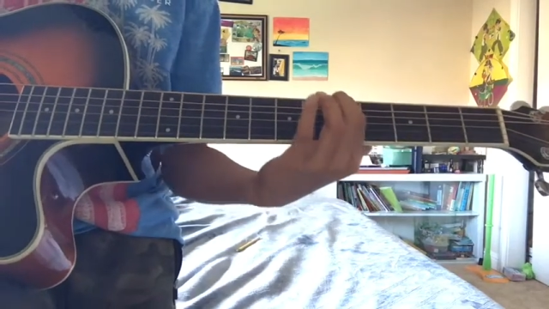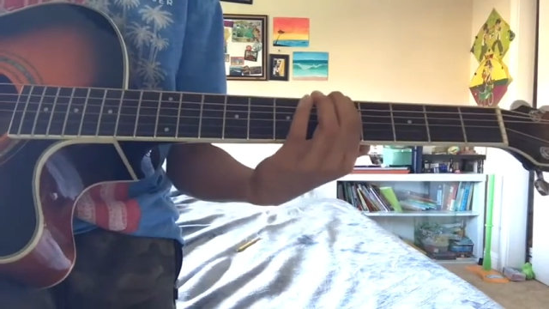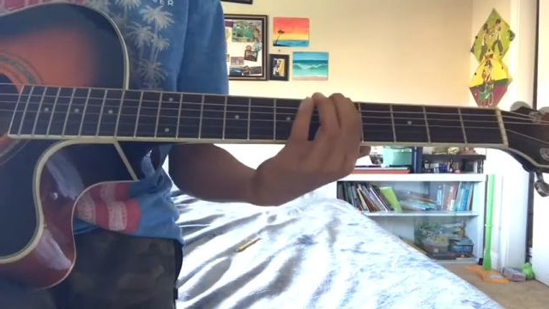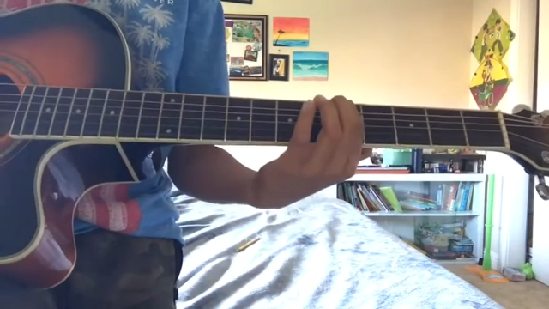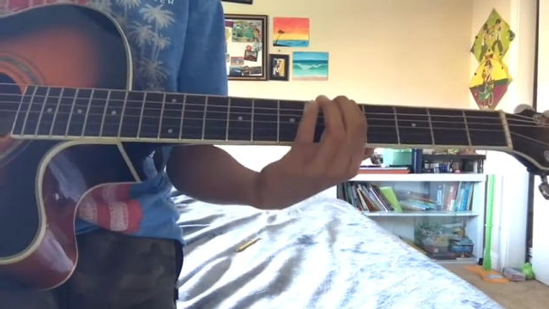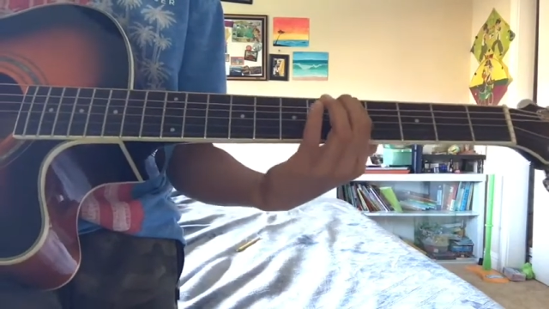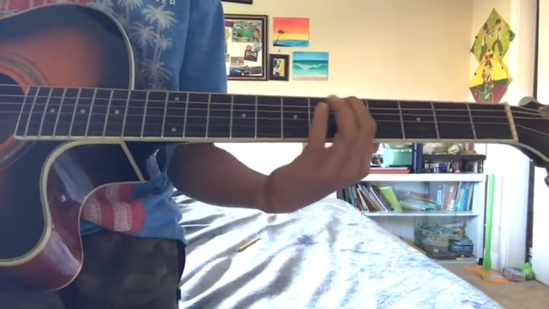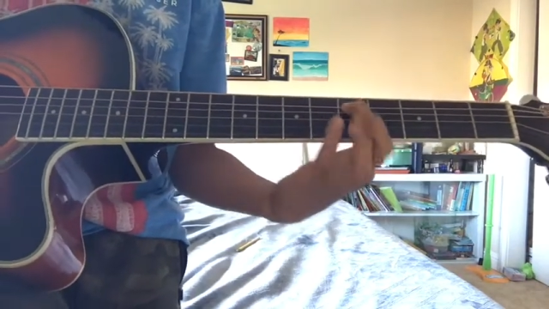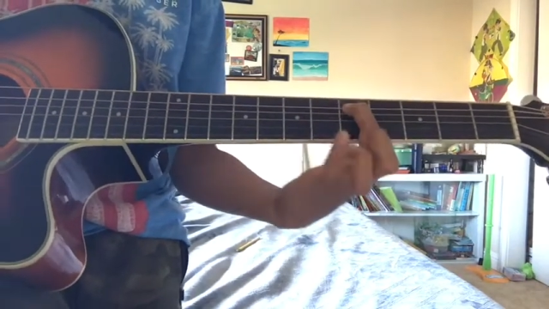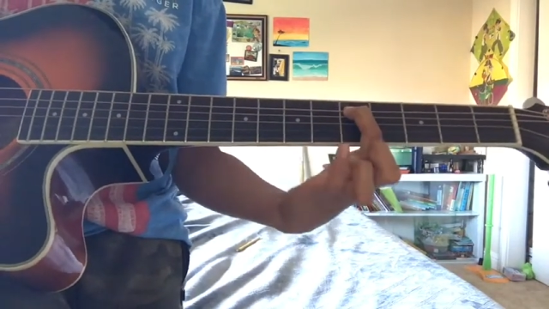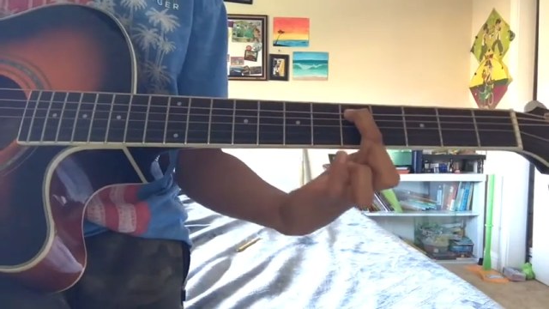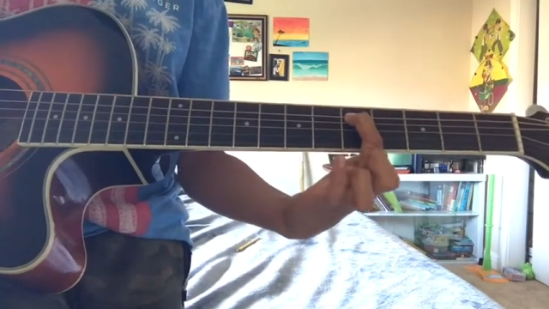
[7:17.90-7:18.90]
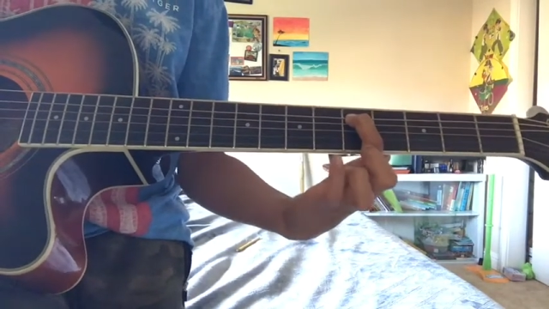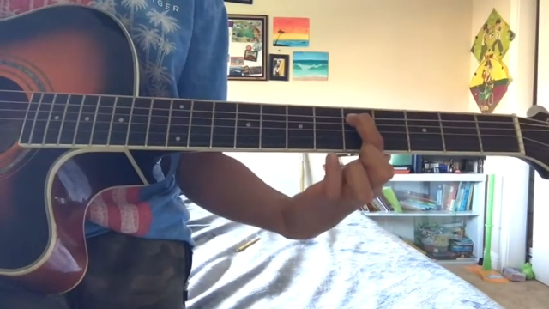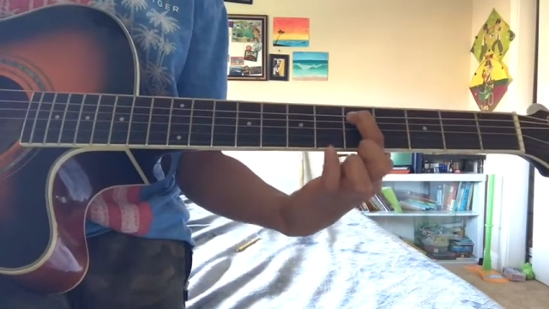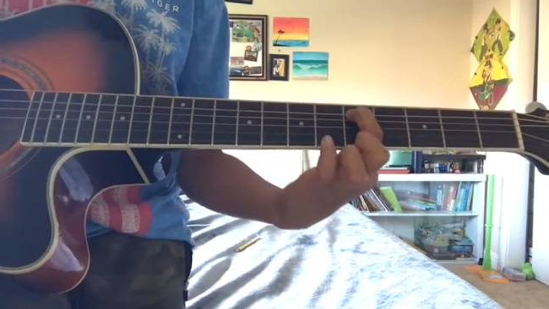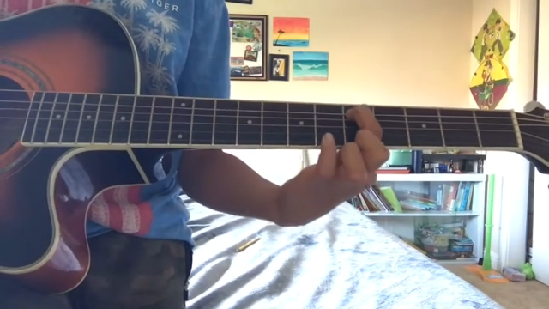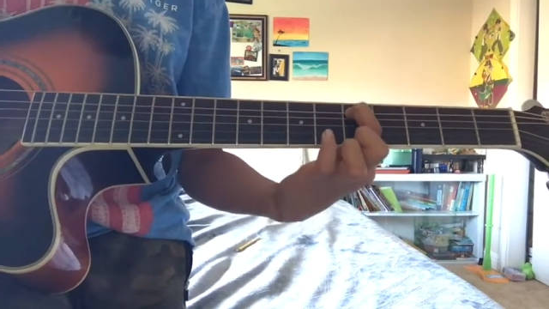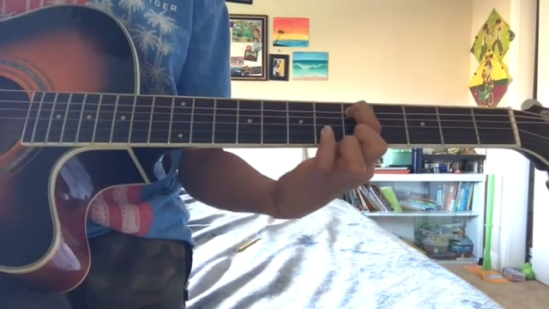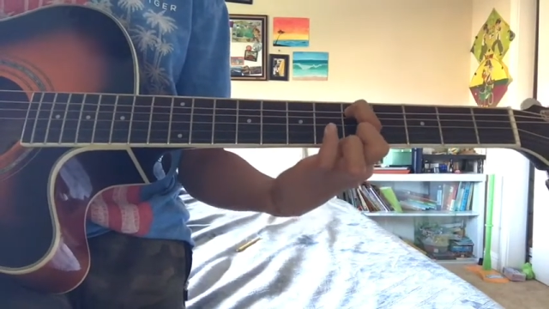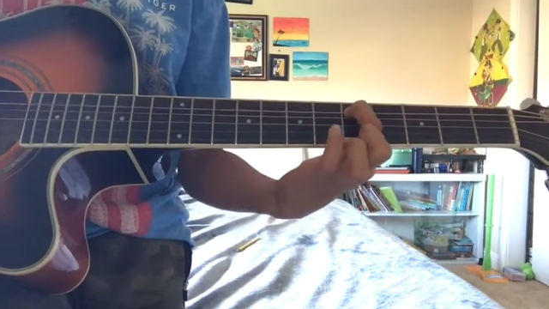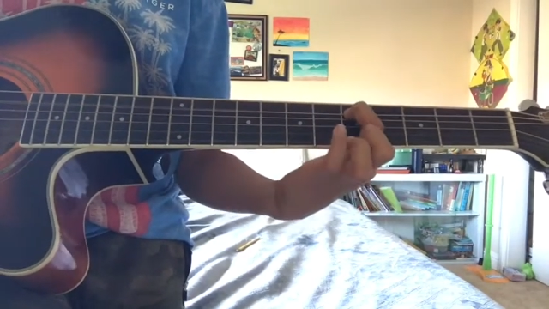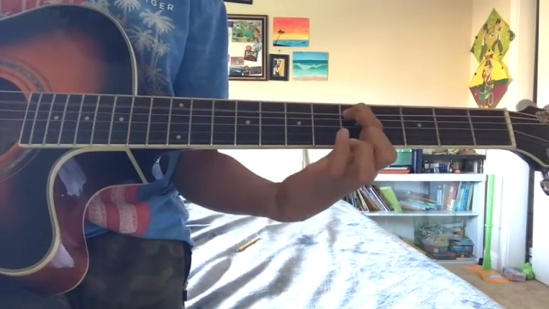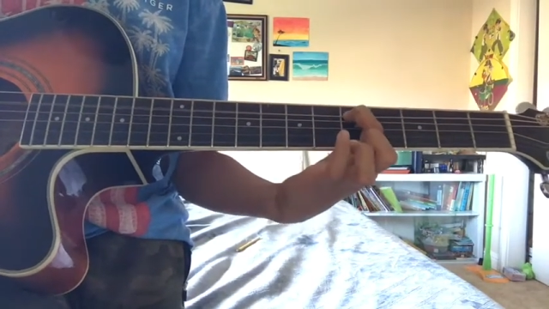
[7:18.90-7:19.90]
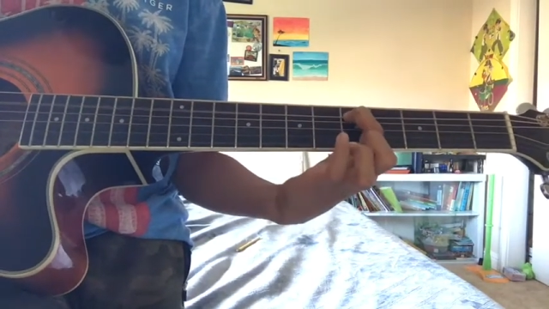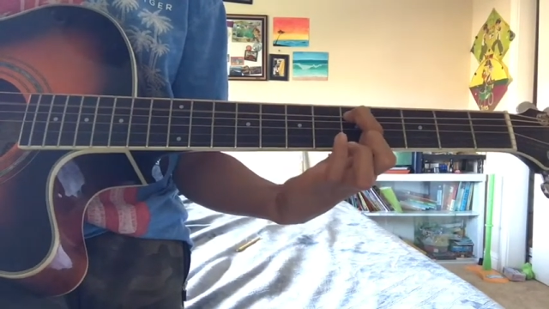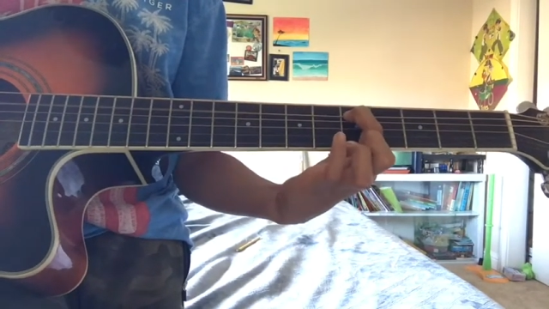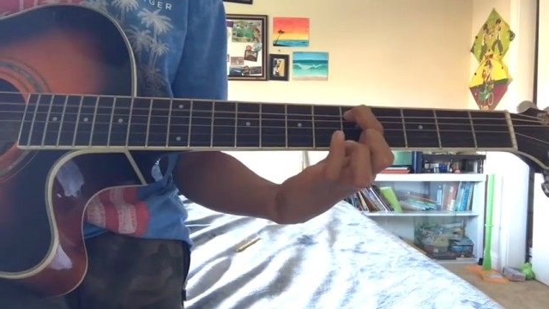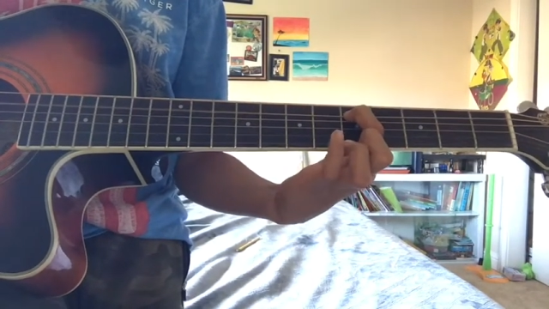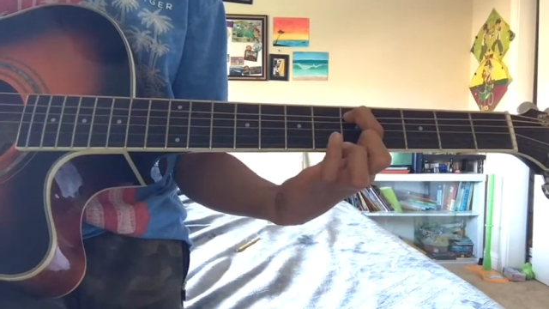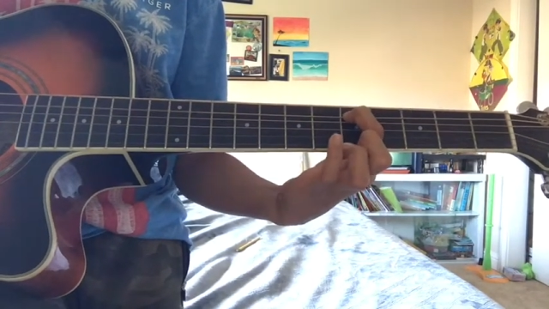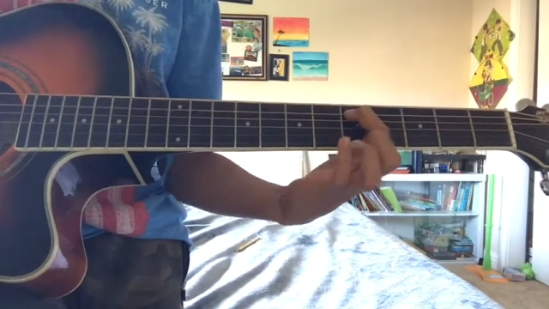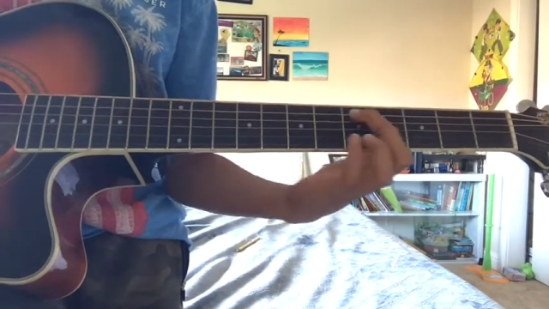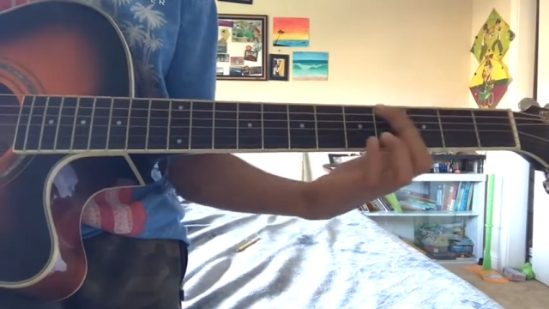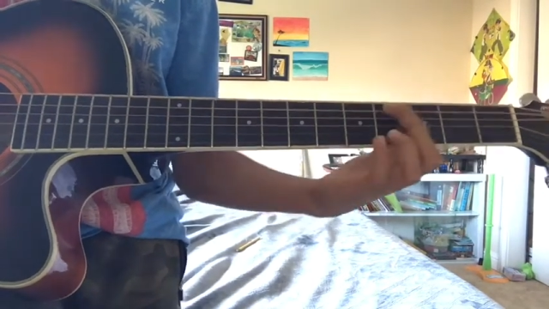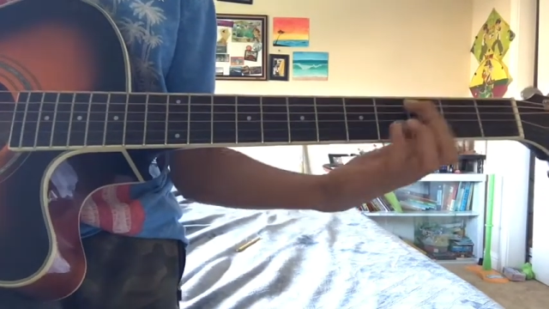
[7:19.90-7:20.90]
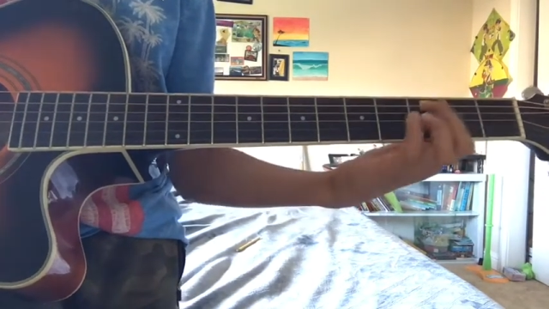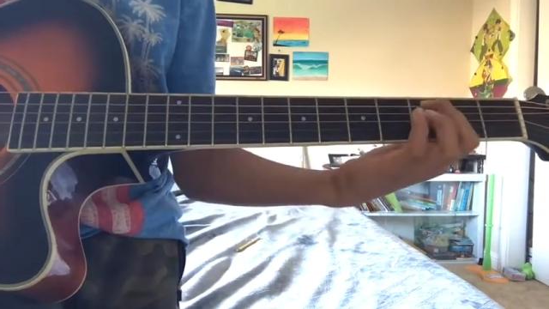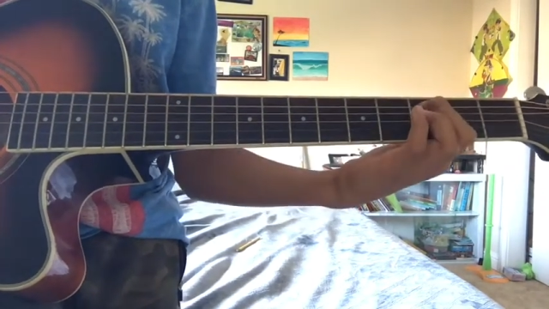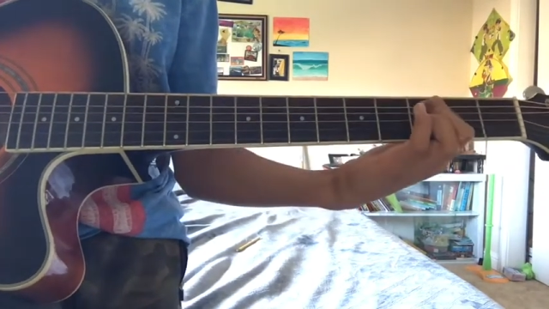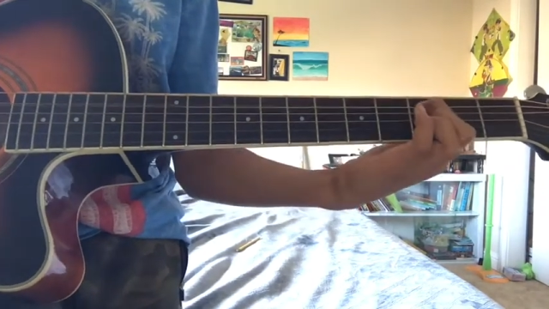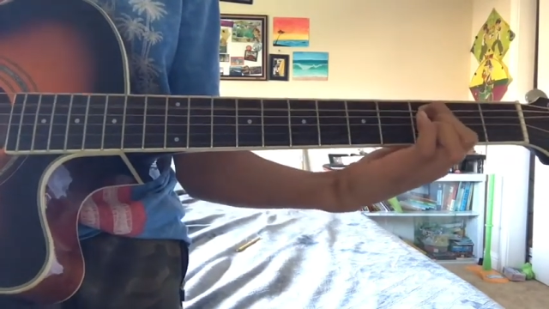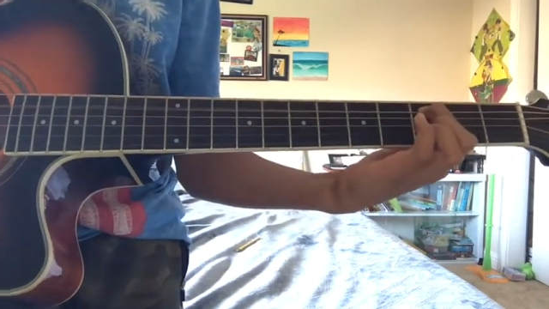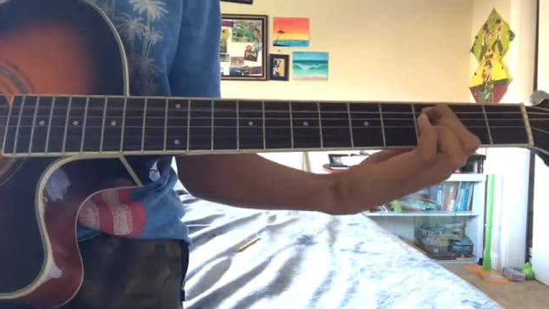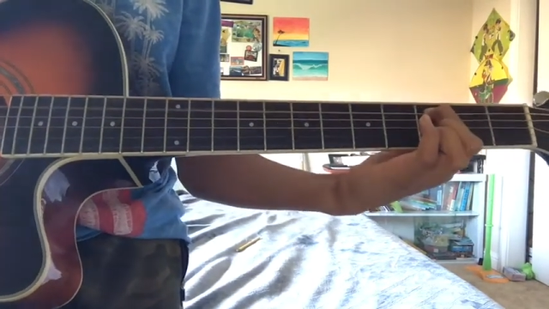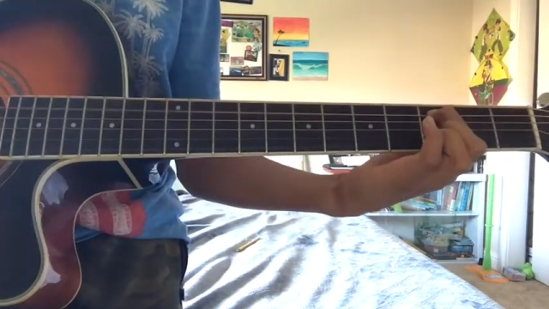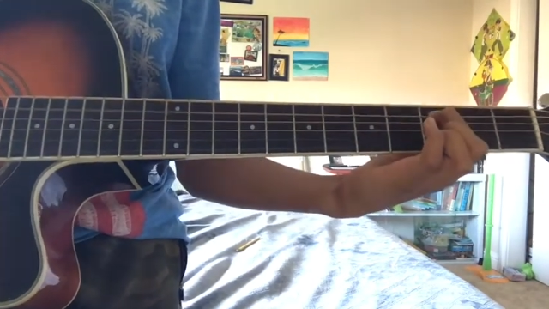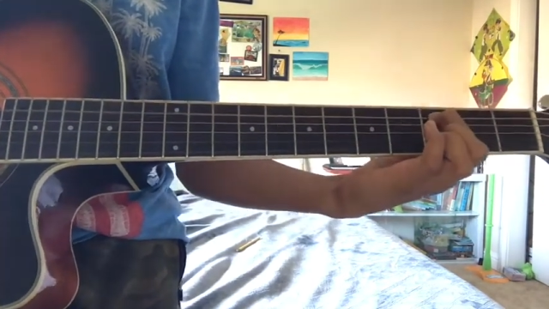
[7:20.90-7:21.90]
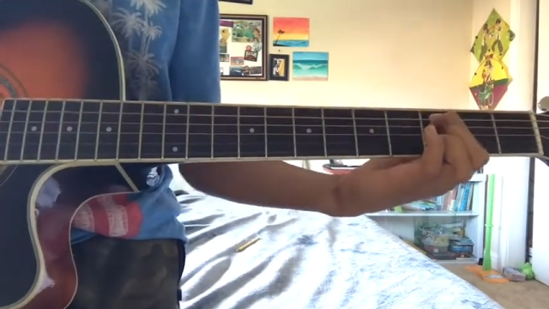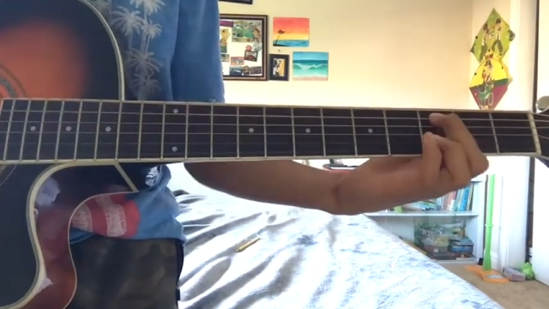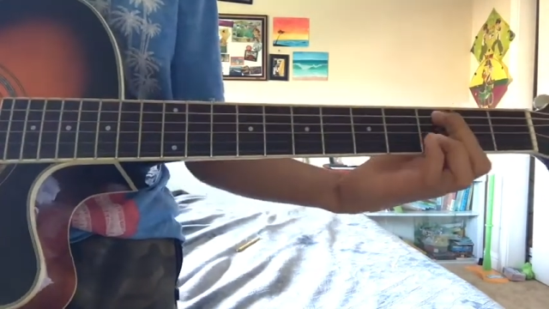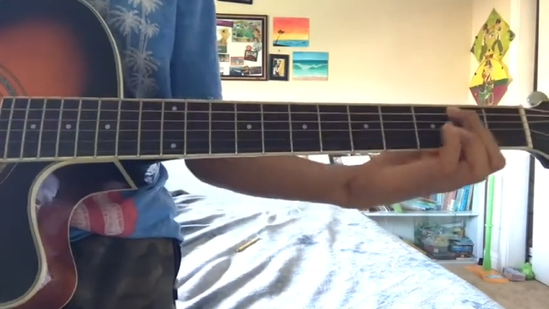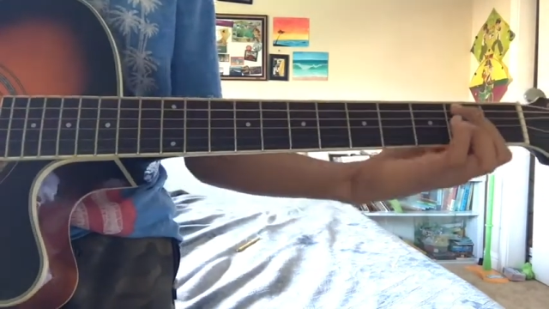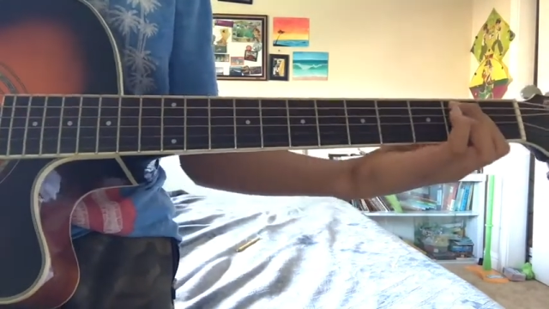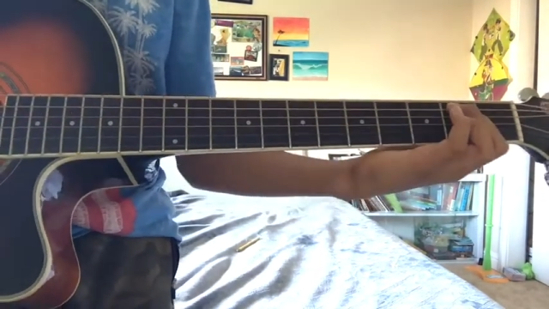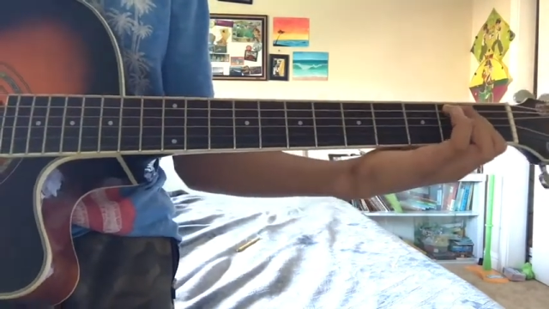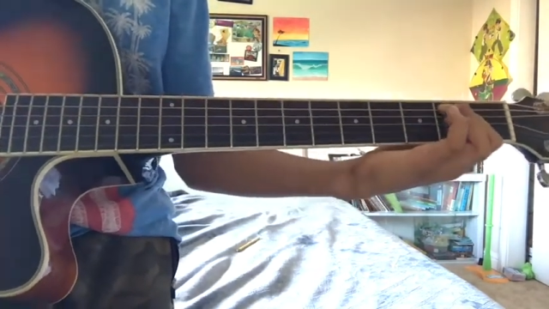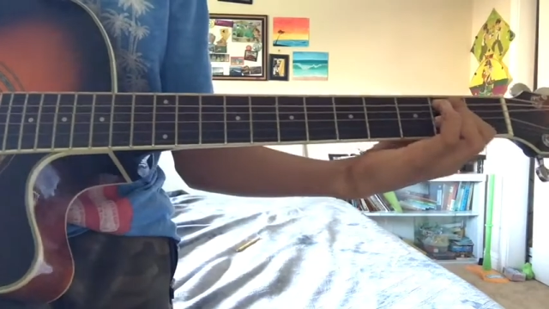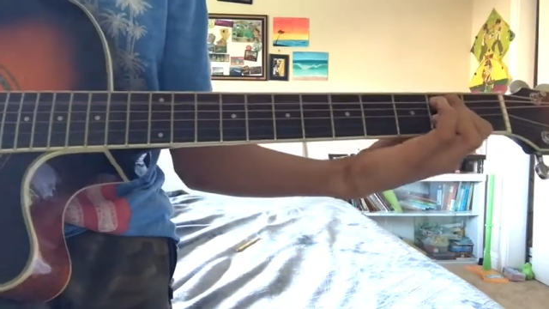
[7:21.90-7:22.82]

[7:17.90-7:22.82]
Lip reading: Nobody's mouth can be seen.